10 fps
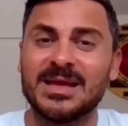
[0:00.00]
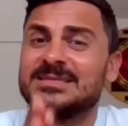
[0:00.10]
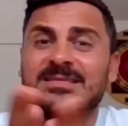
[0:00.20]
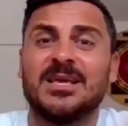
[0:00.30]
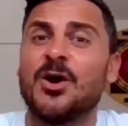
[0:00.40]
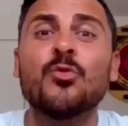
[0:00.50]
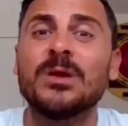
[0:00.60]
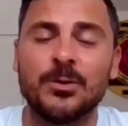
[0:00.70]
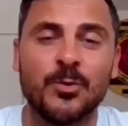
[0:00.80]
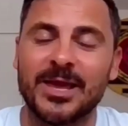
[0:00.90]
It's the
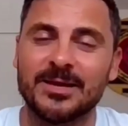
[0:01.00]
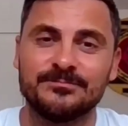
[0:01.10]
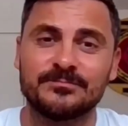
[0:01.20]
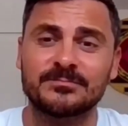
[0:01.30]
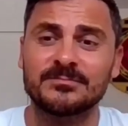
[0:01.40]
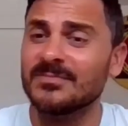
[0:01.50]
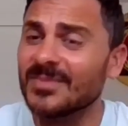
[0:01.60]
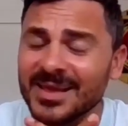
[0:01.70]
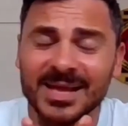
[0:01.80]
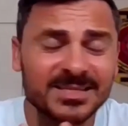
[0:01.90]
only way.
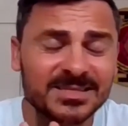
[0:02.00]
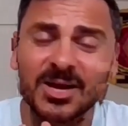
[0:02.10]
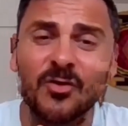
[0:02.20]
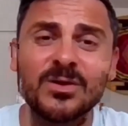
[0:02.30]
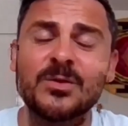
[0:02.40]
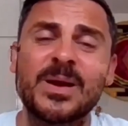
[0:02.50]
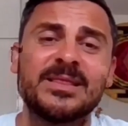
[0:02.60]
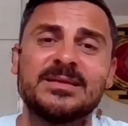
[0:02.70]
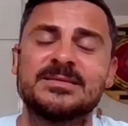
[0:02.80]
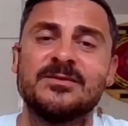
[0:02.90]
It's the only
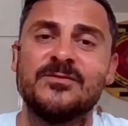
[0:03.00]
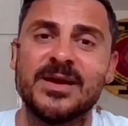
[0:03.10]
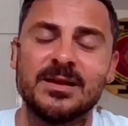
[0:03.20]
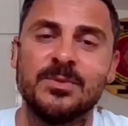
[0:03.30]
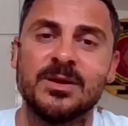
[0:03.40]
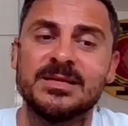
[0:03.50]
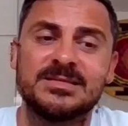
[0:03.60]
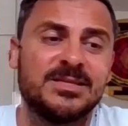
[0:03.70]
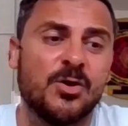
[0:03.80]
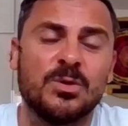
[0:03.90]
way that's available.
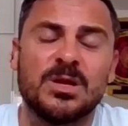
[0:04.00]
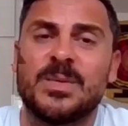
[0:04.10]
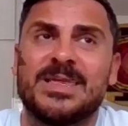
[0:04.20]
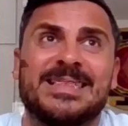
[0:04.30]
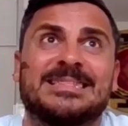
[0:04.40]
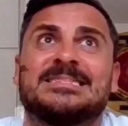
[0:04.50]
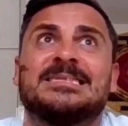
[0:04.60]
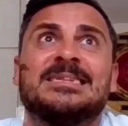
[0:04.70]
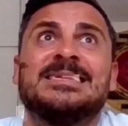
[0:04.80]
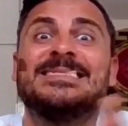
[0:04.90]
It's the only way
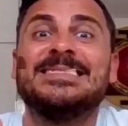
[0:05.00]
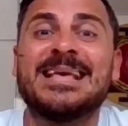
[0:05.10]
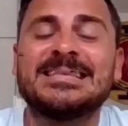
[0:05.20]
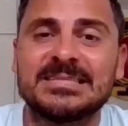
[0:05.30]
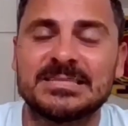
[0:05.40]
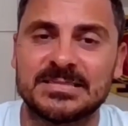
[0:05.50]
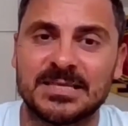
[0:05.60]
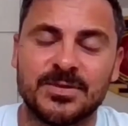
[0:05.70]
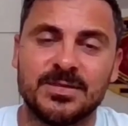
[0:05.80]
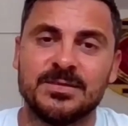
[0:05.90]
that's
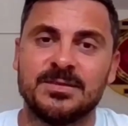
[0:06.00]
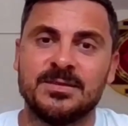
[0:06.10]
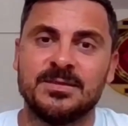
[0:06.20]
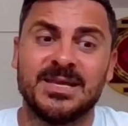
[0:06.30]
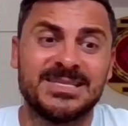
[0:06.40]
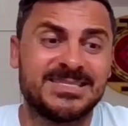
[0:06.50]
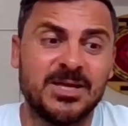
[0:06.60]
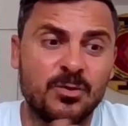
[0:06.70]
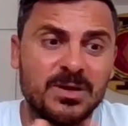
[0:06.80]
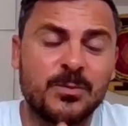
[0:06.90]
necessary. It's
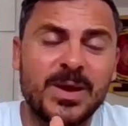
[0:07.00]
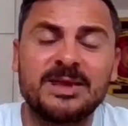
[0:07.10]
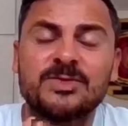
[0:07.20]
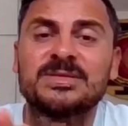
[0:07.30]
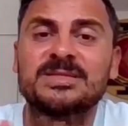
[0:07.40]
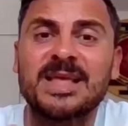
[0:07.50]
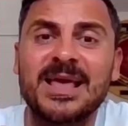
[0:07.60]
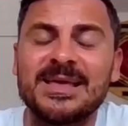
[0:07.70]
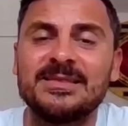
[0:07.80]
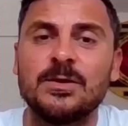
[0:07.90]
the only way to
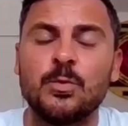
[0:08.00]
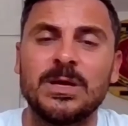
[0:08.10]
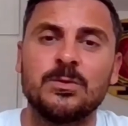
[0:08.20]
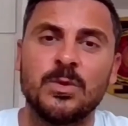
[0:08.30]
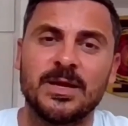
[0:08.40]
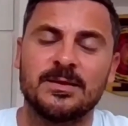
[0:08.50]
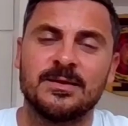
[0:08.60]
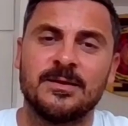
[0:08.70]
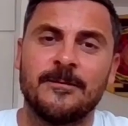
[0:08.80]
stay in the win-win.